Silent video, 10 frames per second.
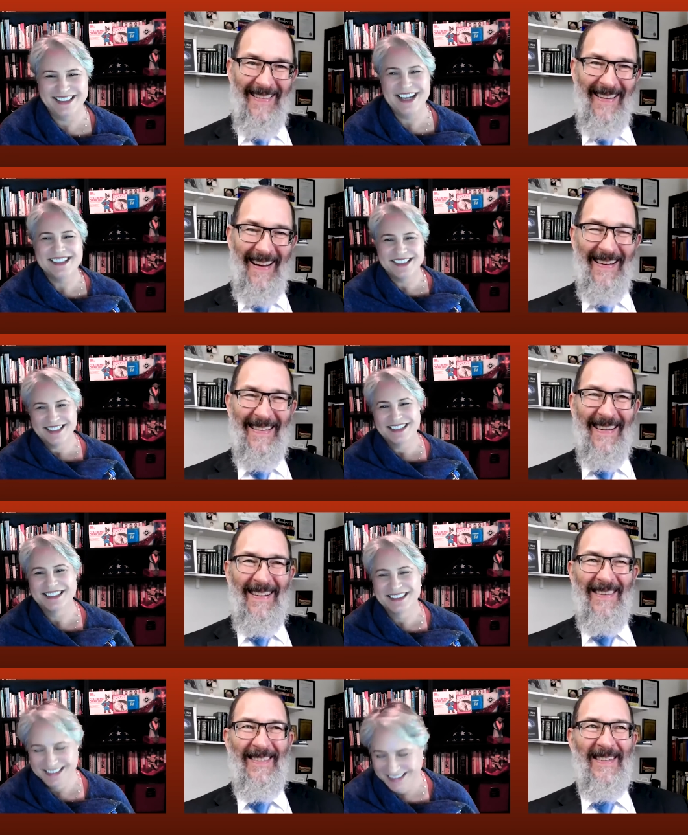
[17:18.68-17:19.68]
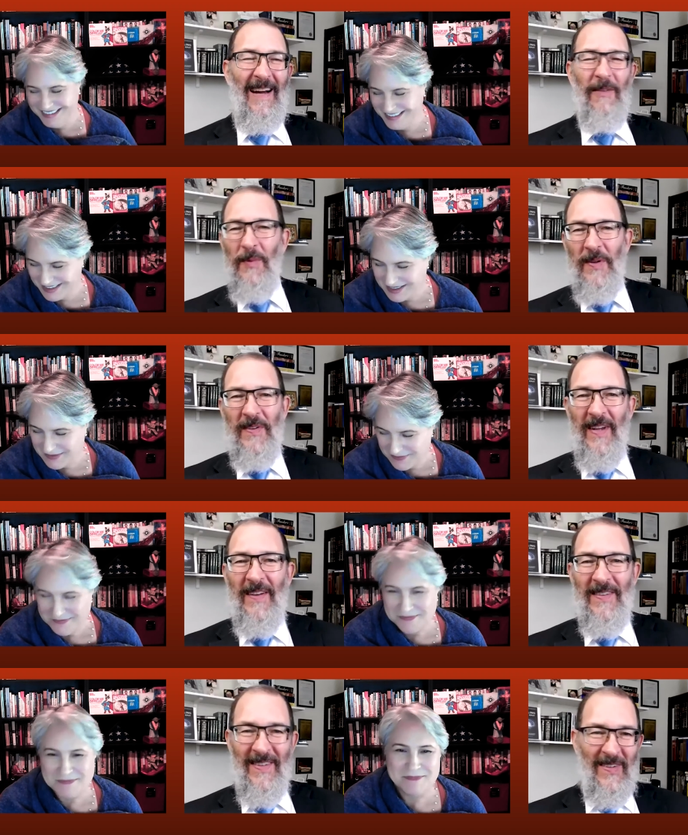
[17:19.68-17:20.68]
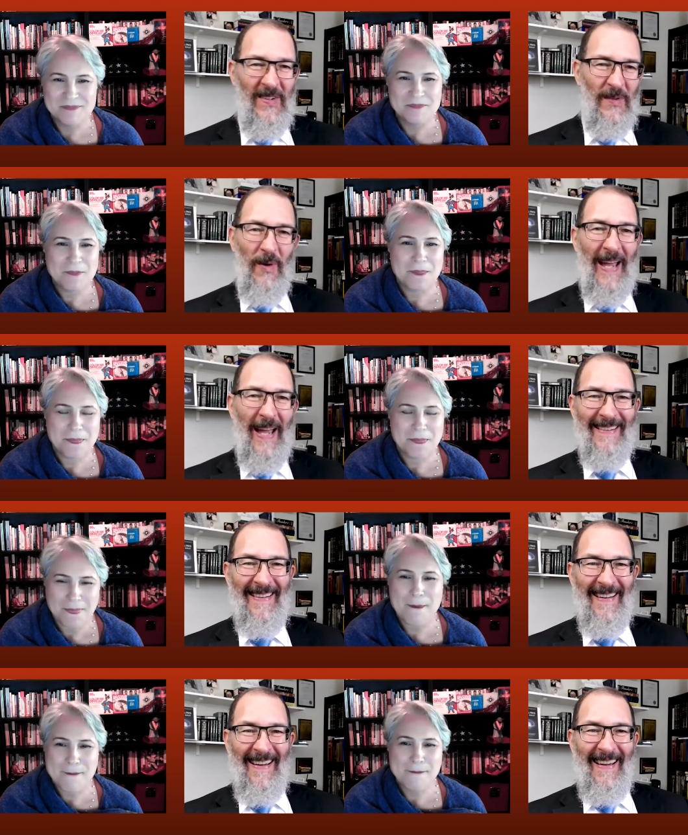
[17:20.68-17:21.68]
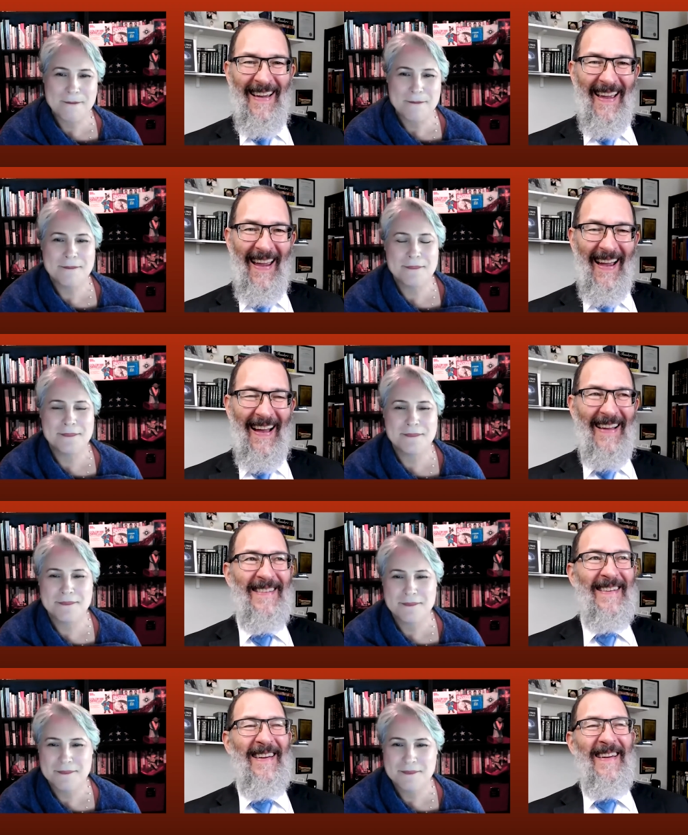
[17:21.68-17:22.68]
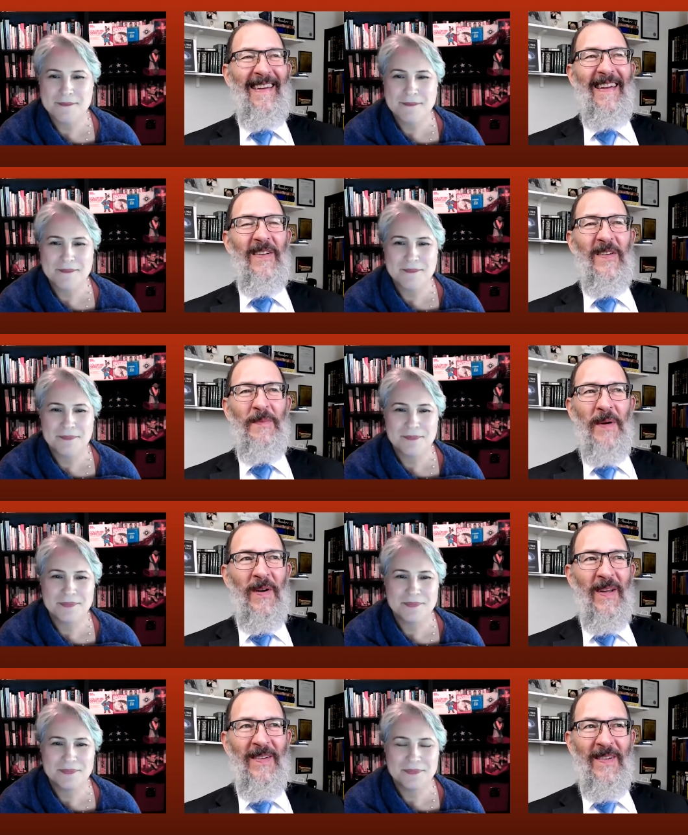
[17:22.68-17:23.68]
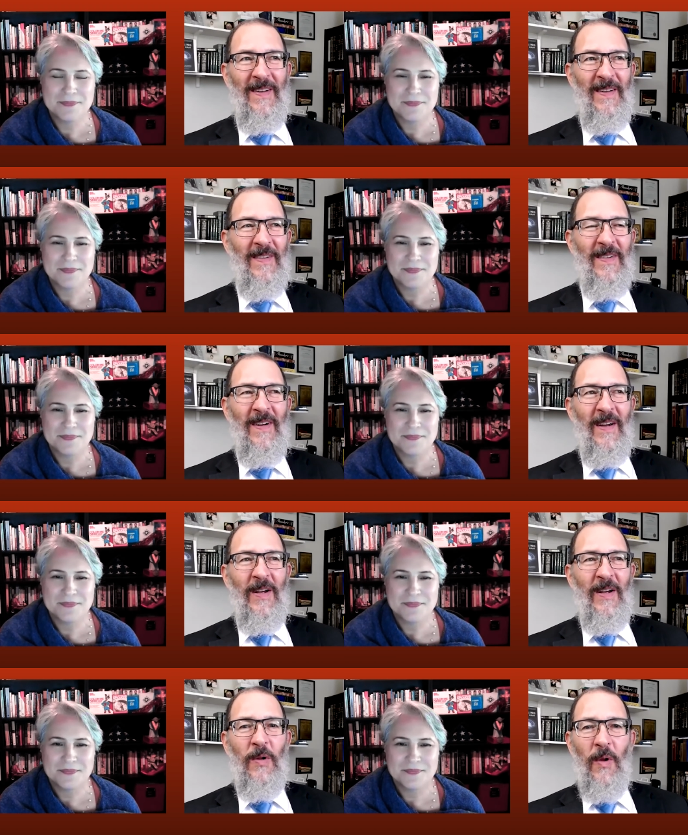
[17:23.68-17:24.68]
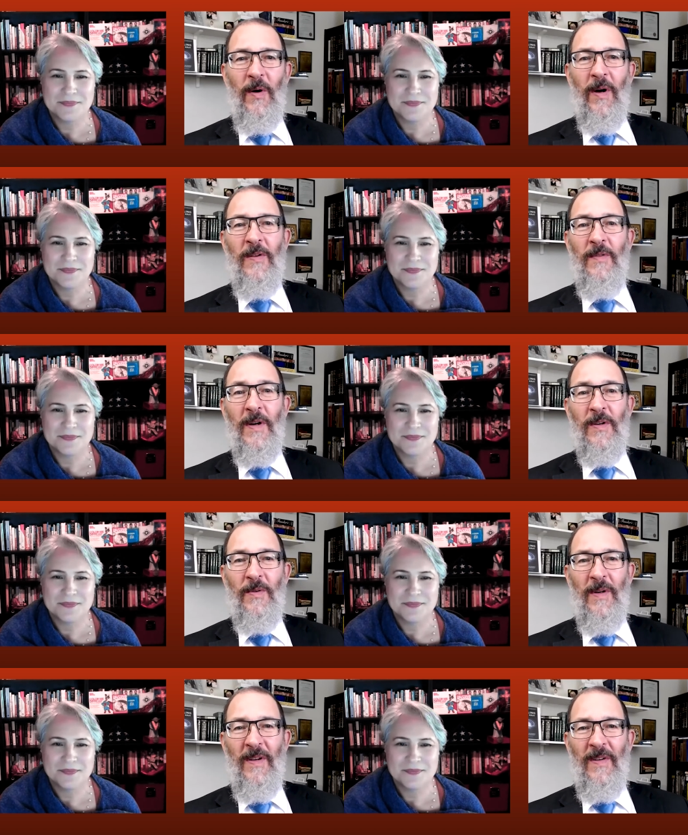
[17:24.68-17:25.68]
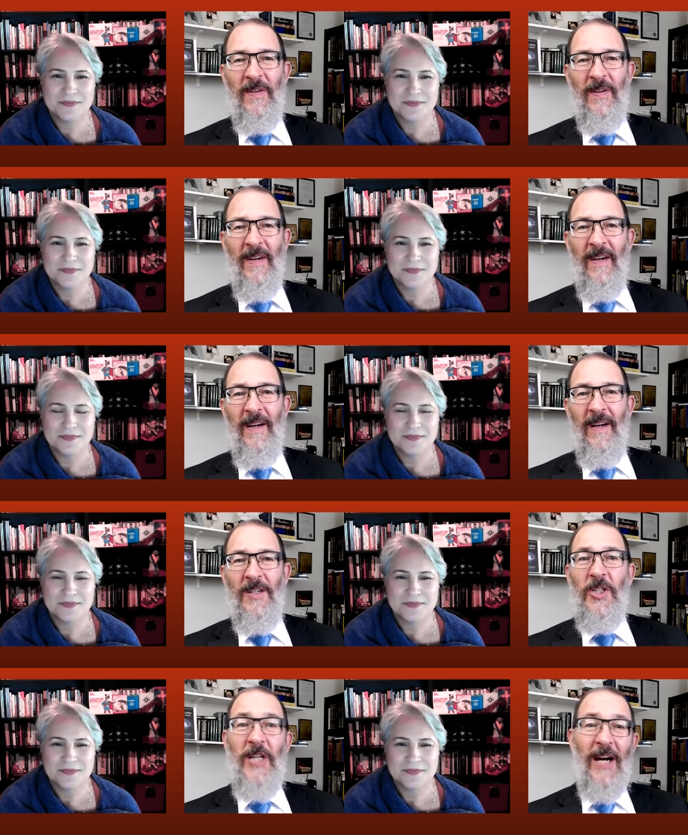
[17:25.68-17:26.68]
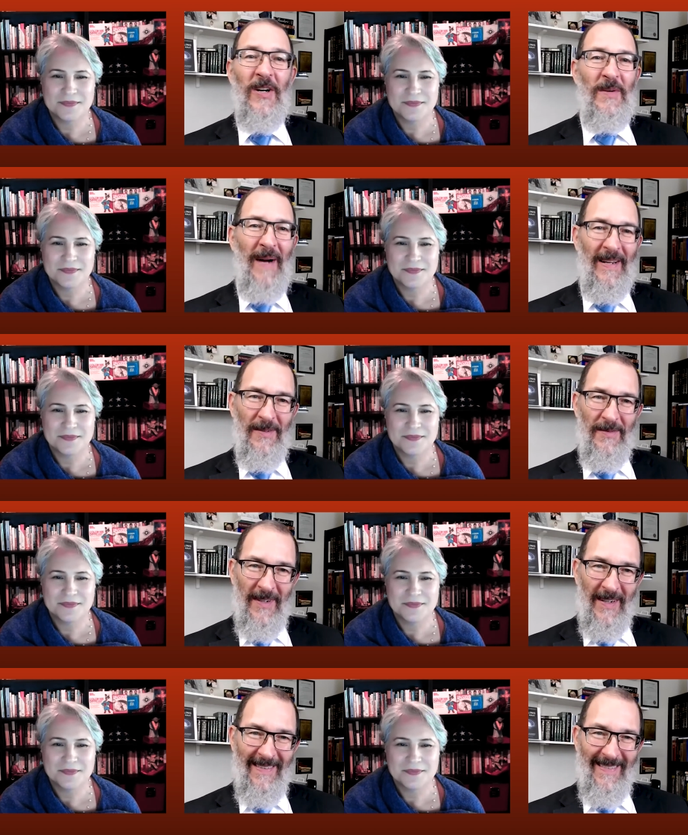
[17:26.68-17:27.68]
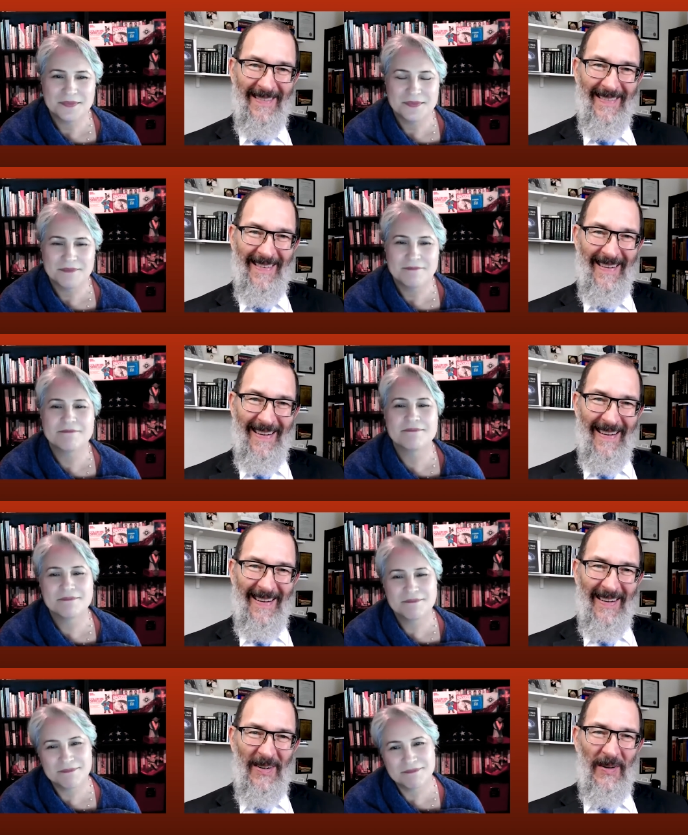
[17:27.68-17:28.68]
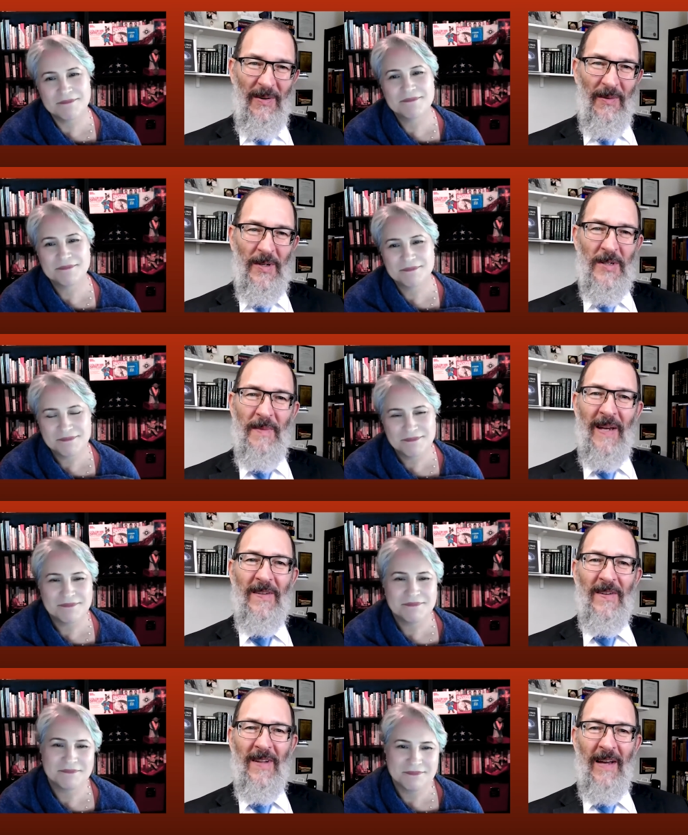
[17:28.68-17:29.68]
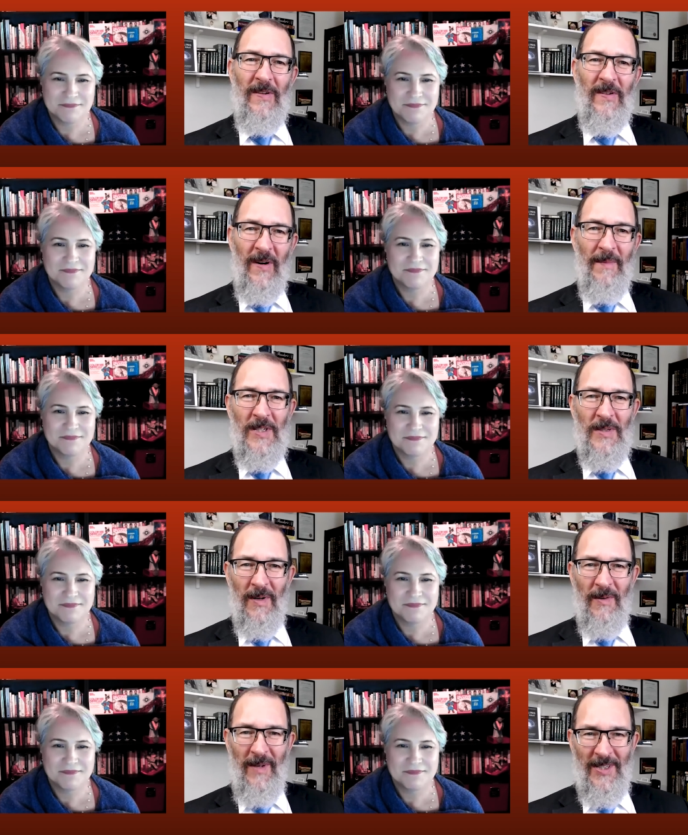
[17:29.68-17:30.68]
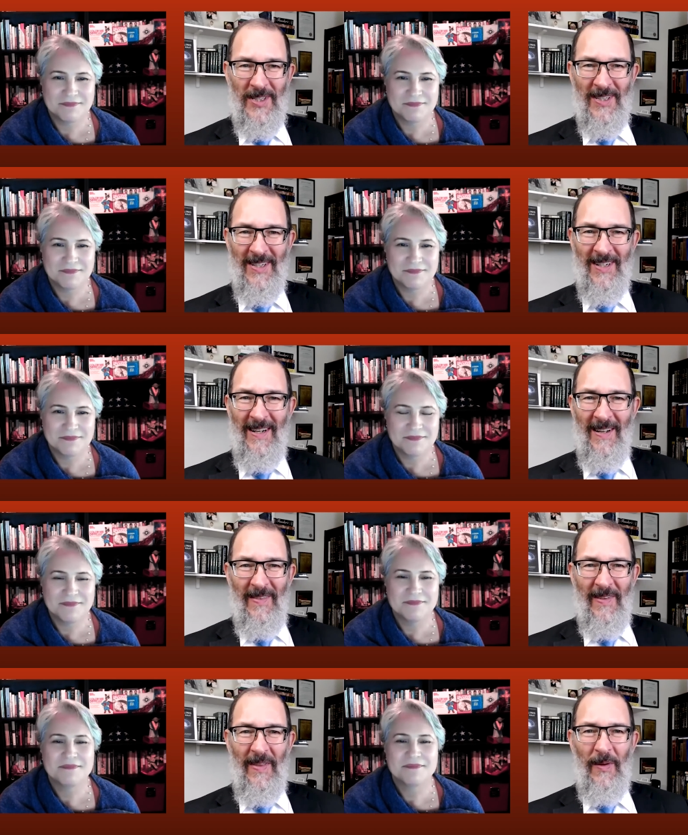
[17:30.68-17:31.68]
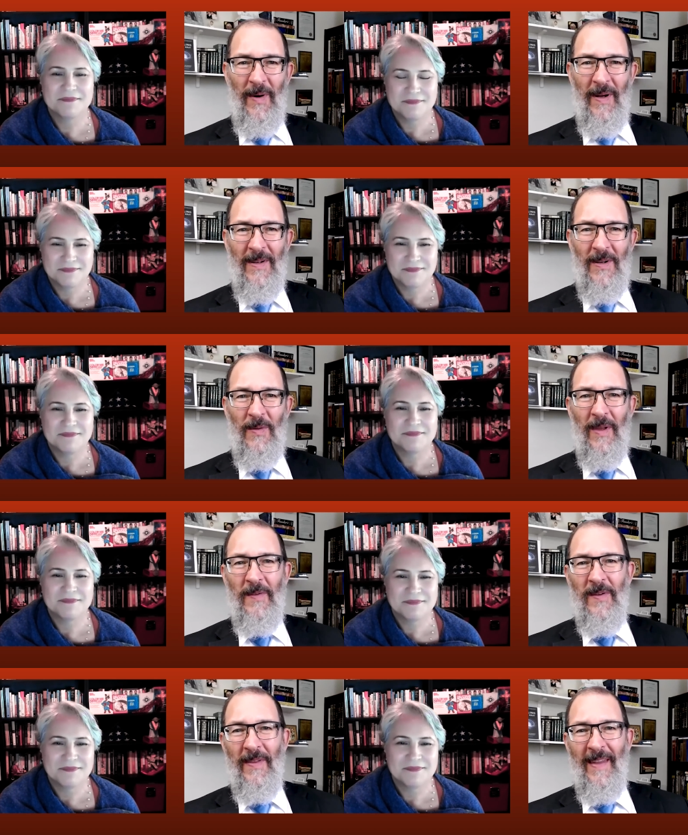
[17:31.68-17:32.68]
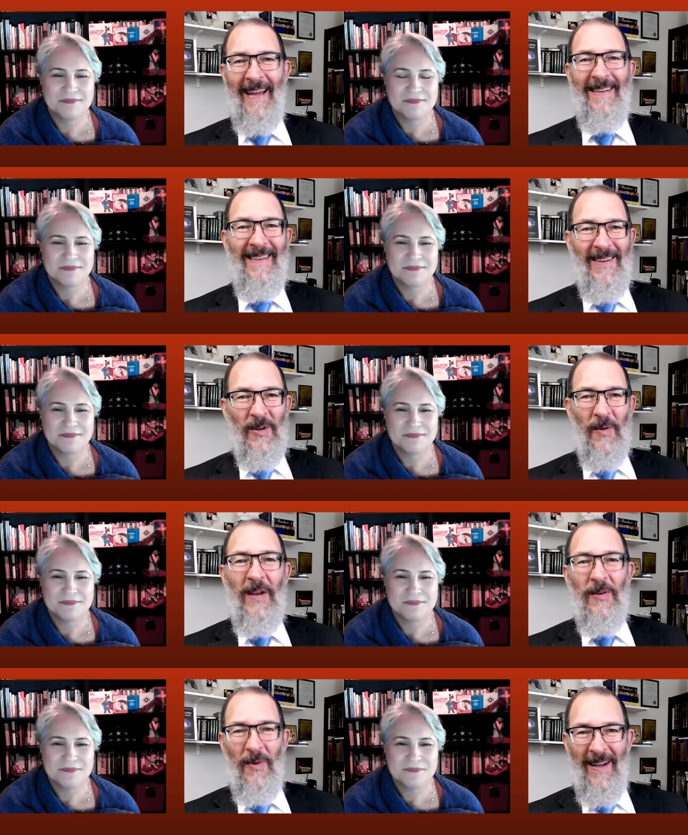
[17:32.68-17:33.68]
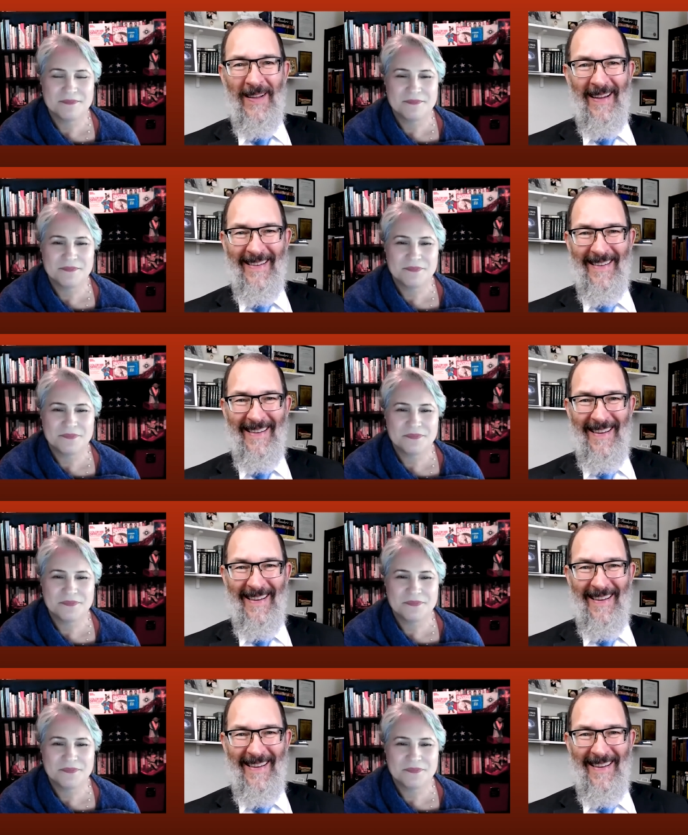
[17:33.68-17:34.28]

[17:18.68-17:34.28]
Speaker 1: yes. Who's covered with dust and sweat and he experiences glorious victories checkered by defeat, which makes his life so much more rich than the one who lives in that gray twilight